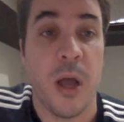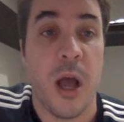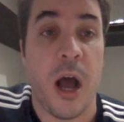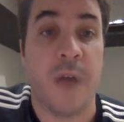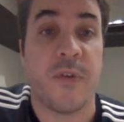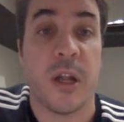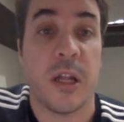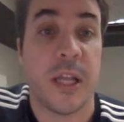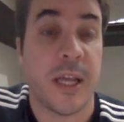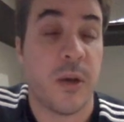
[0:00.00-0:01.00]
I've got a
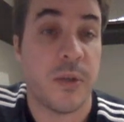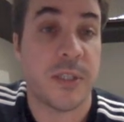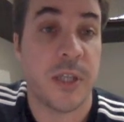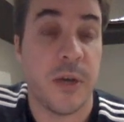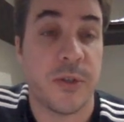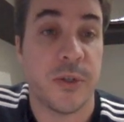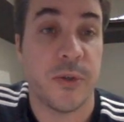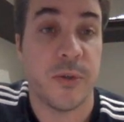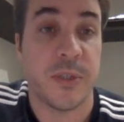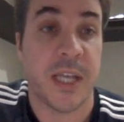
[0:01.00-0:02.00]
link also
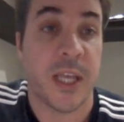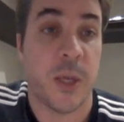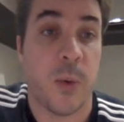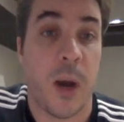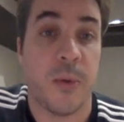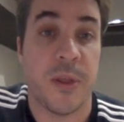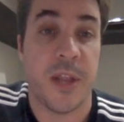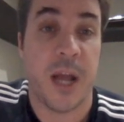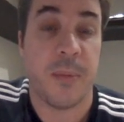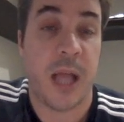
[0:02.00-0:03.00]
to set you up with an
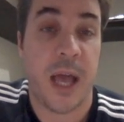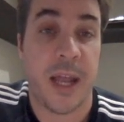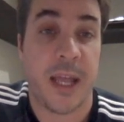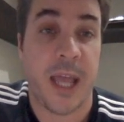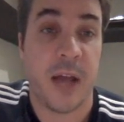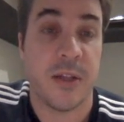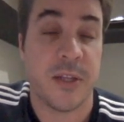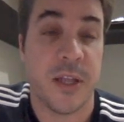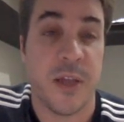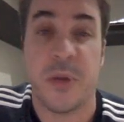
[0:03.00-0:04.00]
UpCloud account.
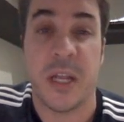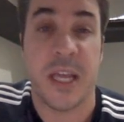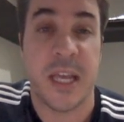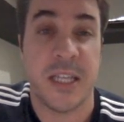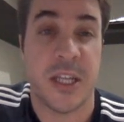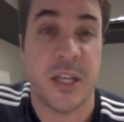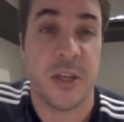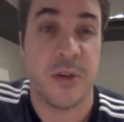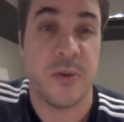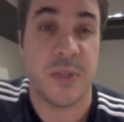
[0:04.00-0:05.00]
They're really easy to
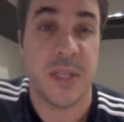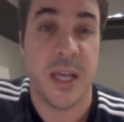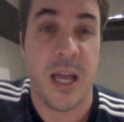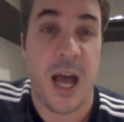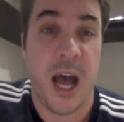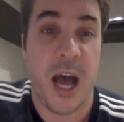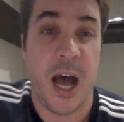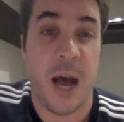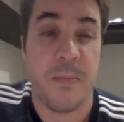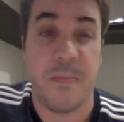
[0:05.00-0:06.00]
use,
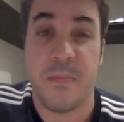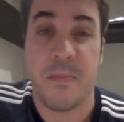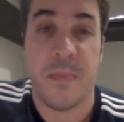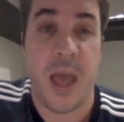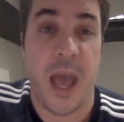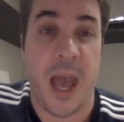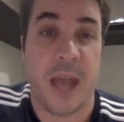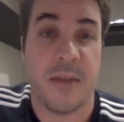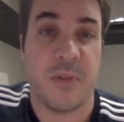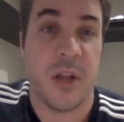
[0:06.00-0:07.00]
and
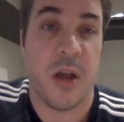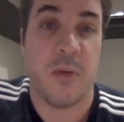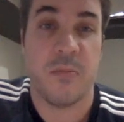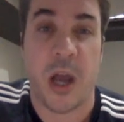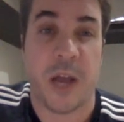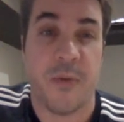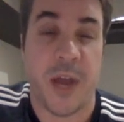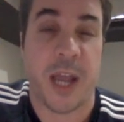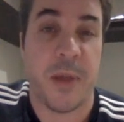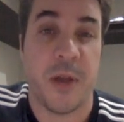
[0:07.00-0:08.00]
I can
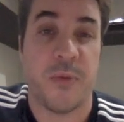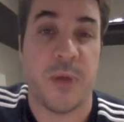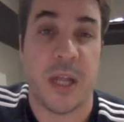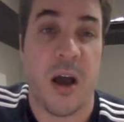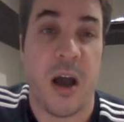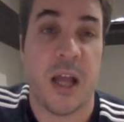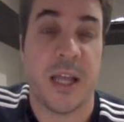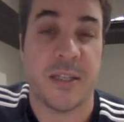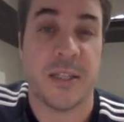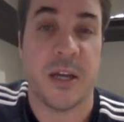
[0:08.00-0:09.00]
recommend it really
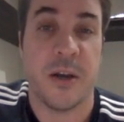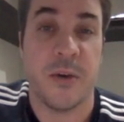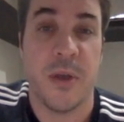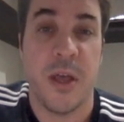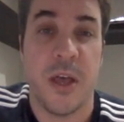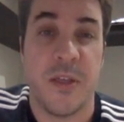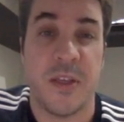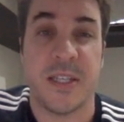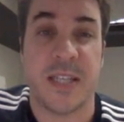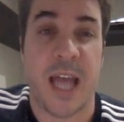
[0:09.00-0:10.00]
highly. So
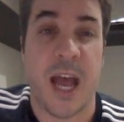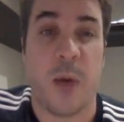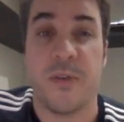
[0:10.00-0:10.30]
this is how we've